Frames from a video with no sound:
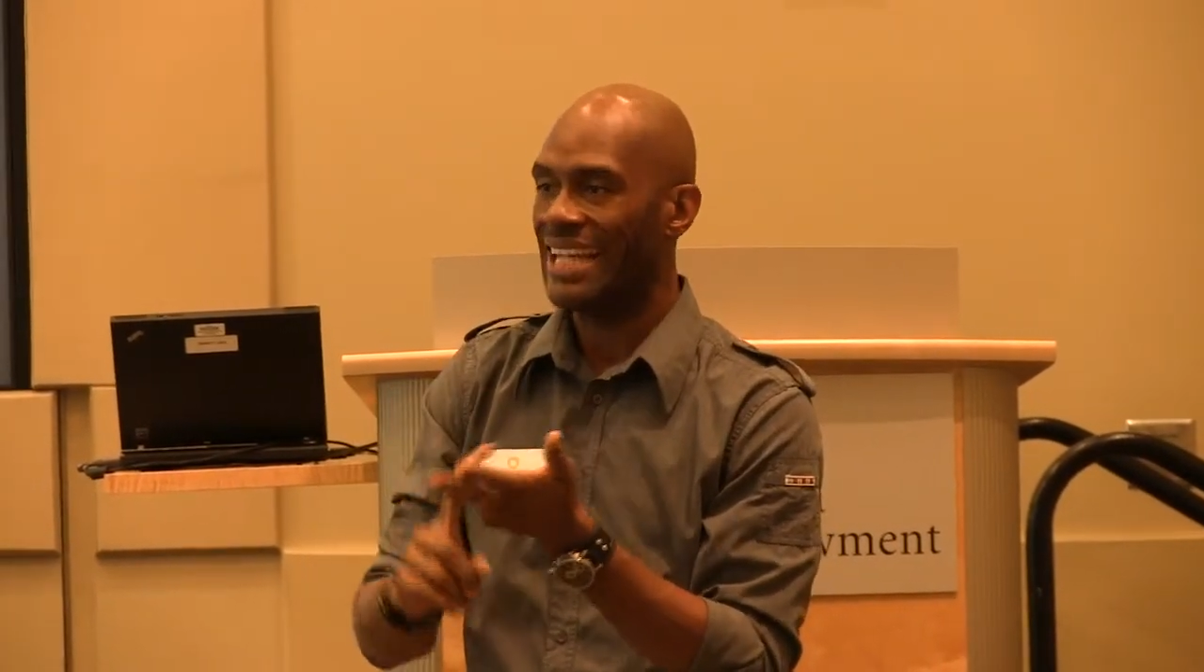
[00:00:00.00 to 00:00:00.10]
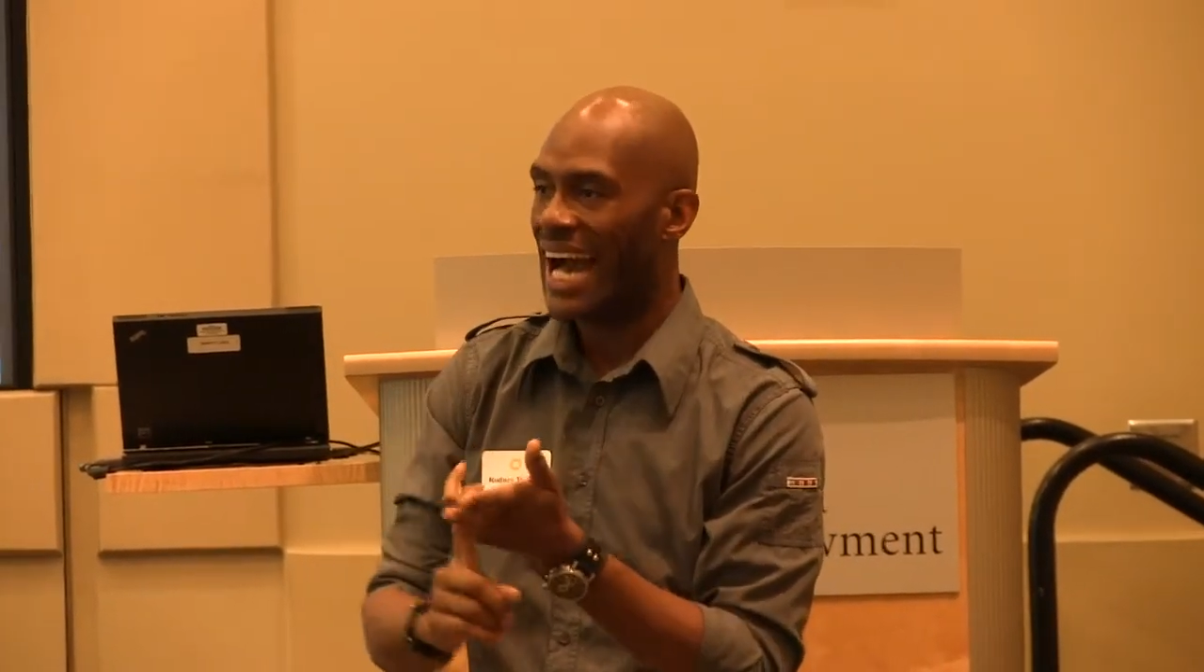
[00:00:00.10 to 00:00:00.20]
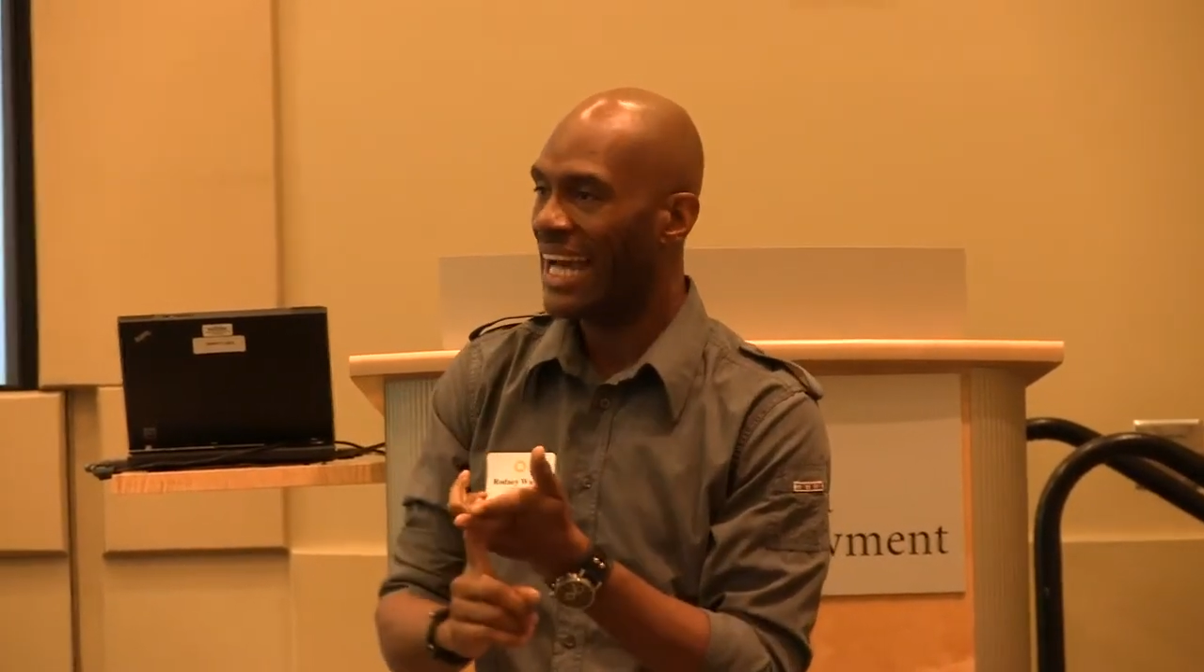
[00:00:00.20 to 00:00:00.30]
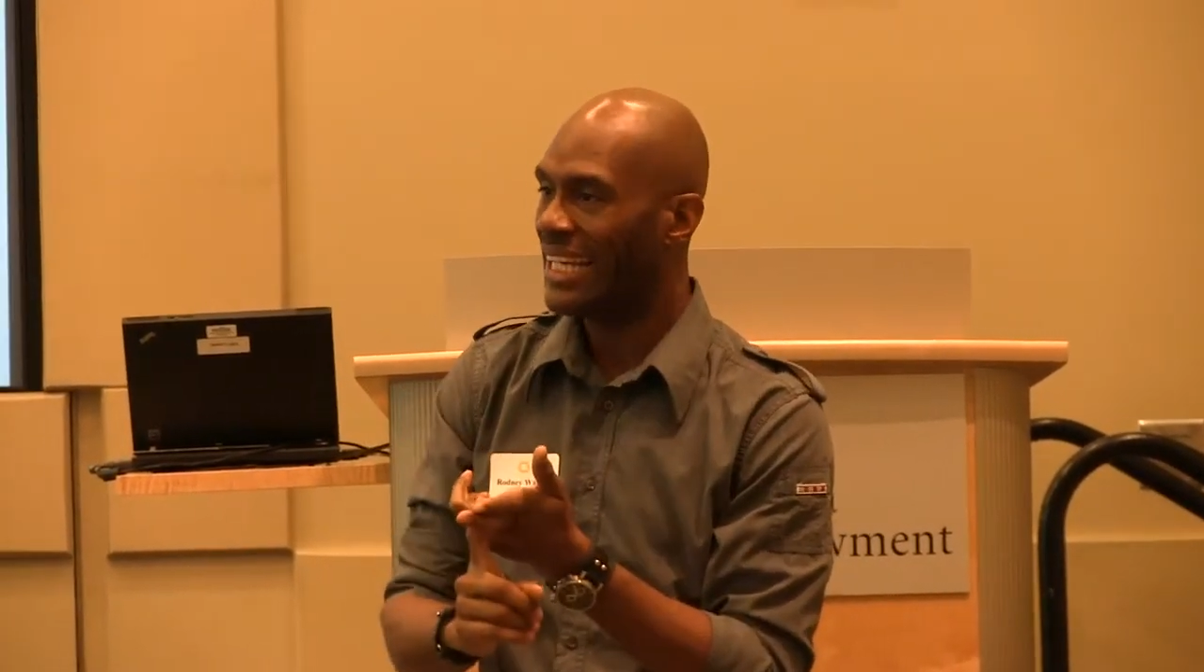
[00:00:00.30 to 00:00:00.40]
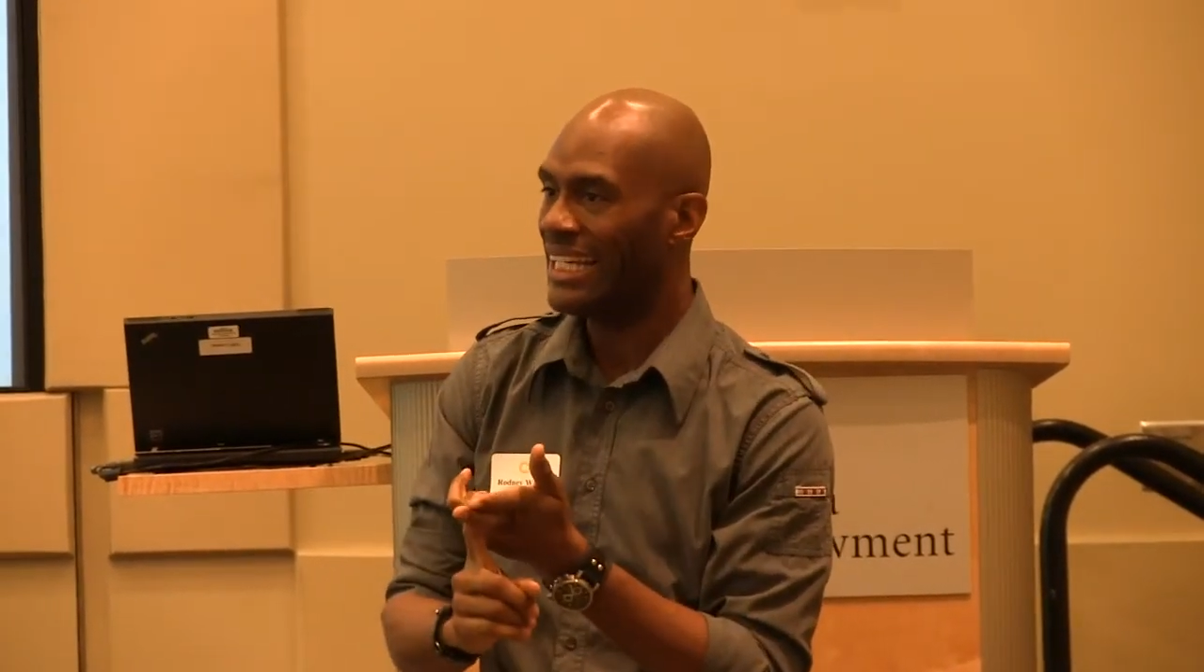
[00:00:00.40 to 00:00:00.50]

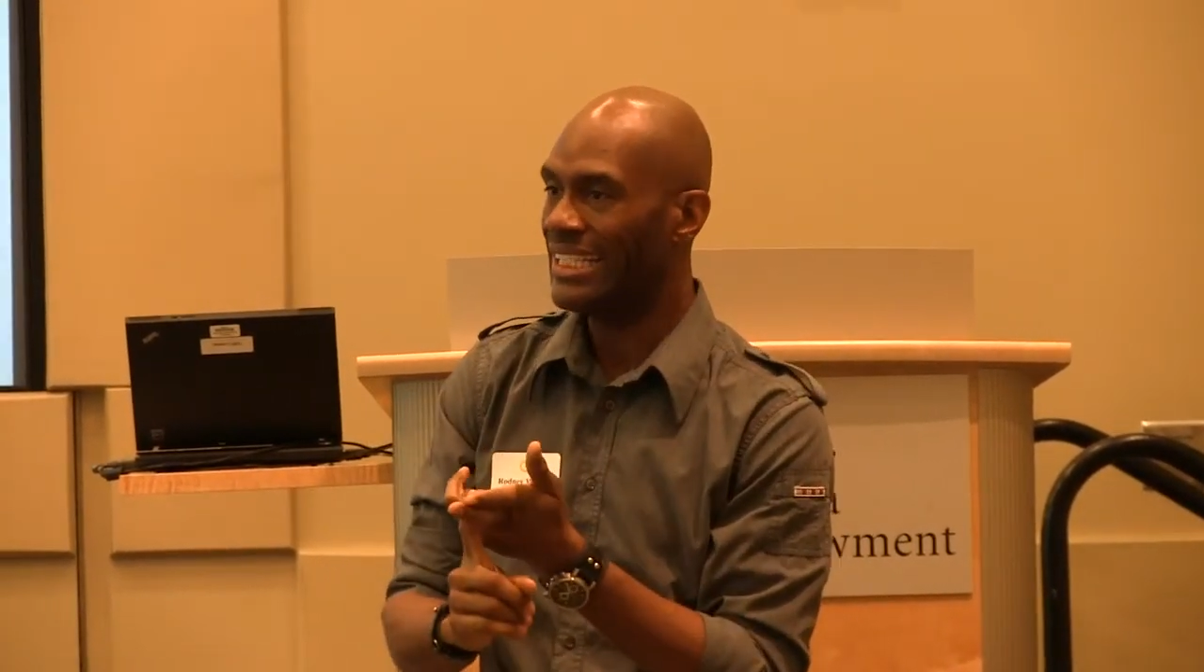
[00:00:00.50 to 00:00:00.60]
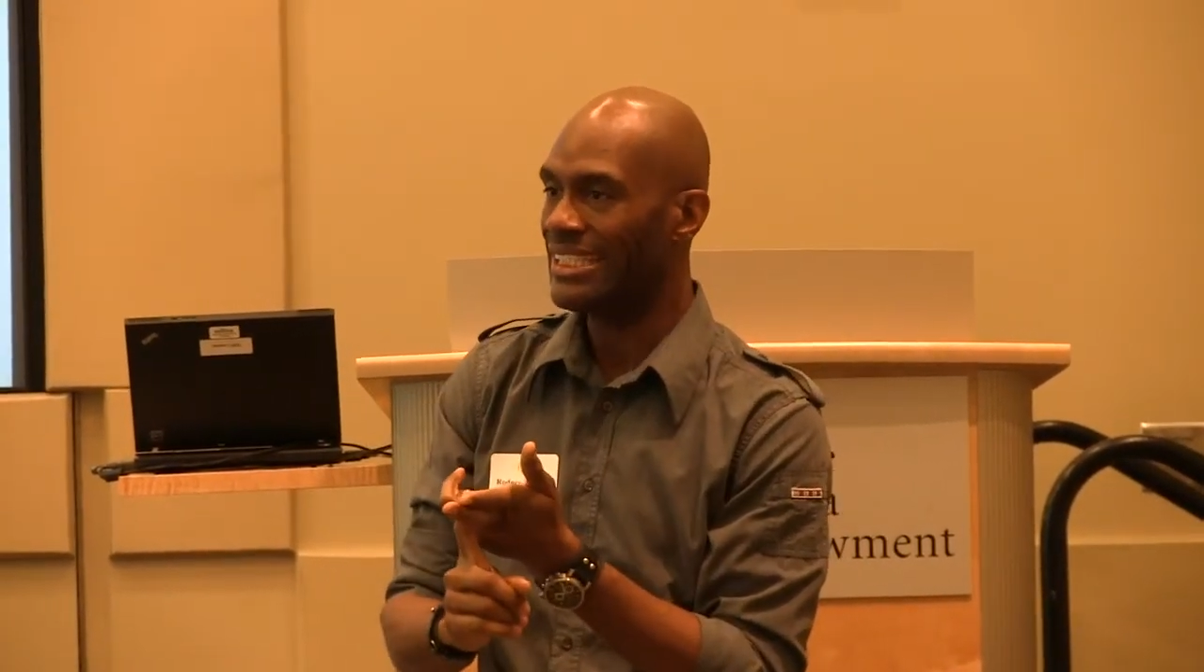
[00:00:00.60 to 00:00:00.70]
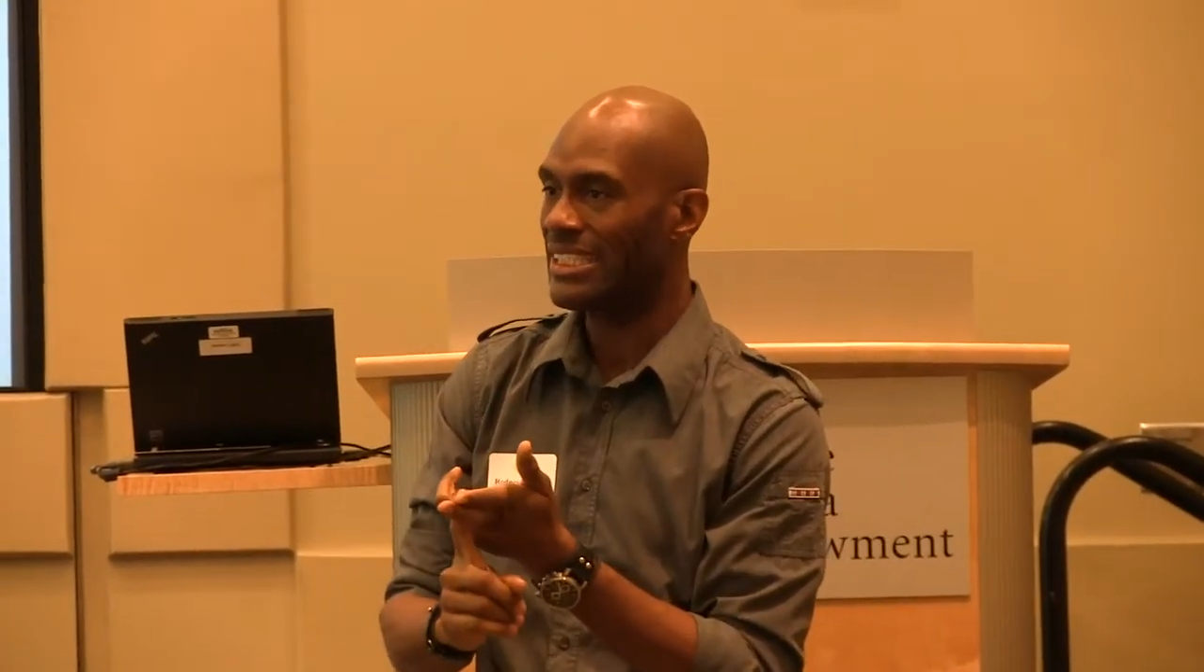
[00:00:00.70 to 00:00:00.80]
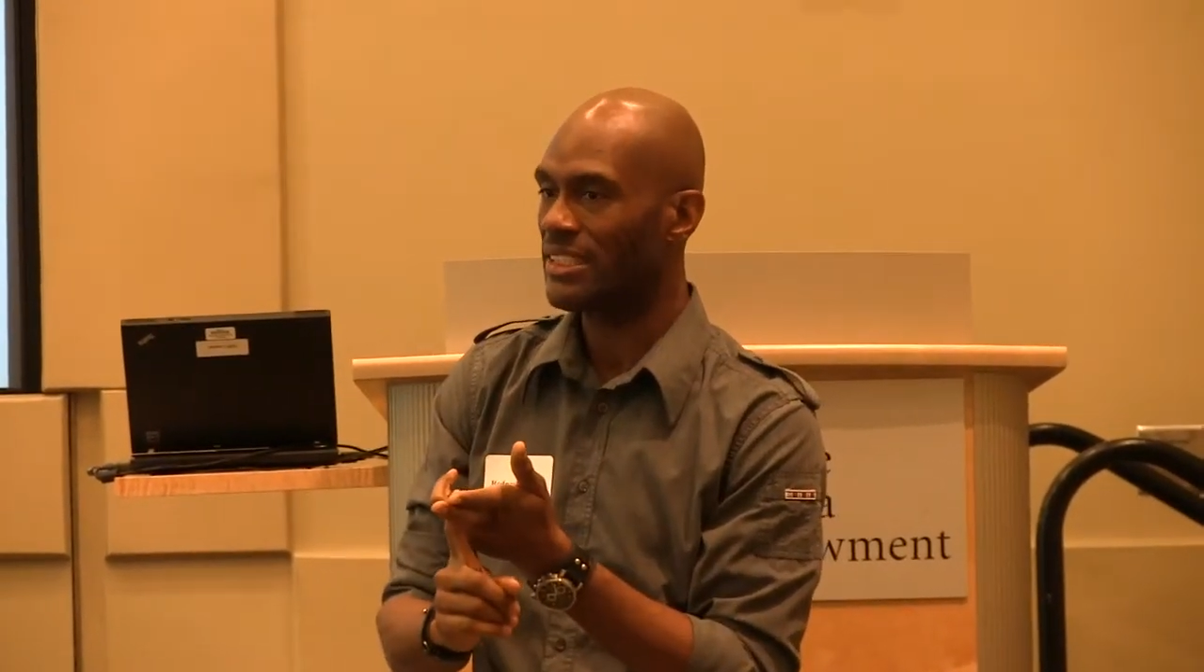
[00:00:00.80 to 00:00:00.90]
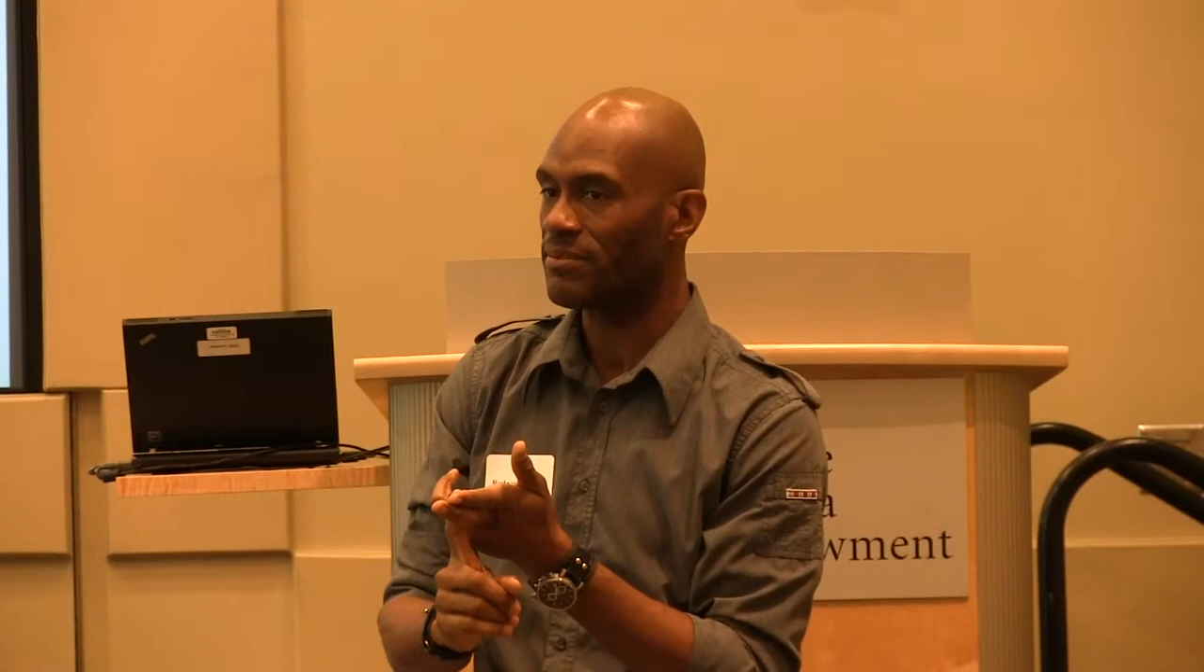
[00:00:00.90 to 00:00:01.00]
nineties.